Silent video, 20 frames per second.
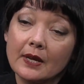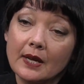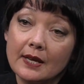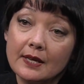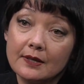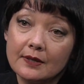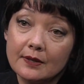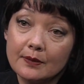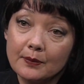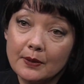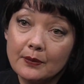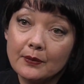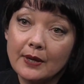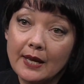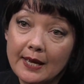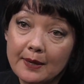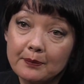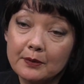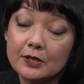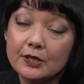is we were
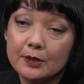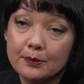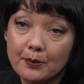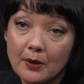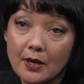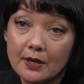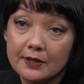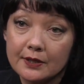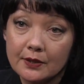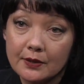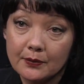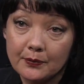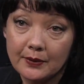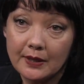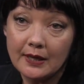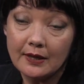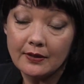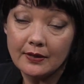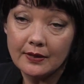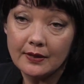able to partner
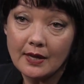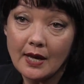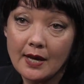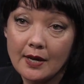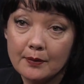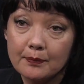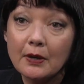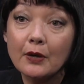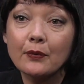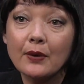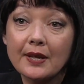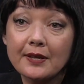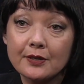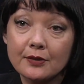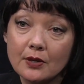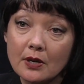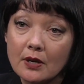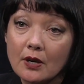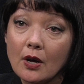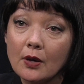with a
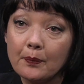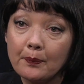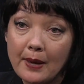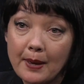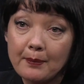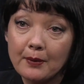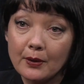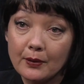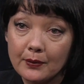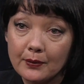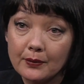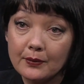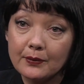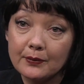restaurant called Bebo,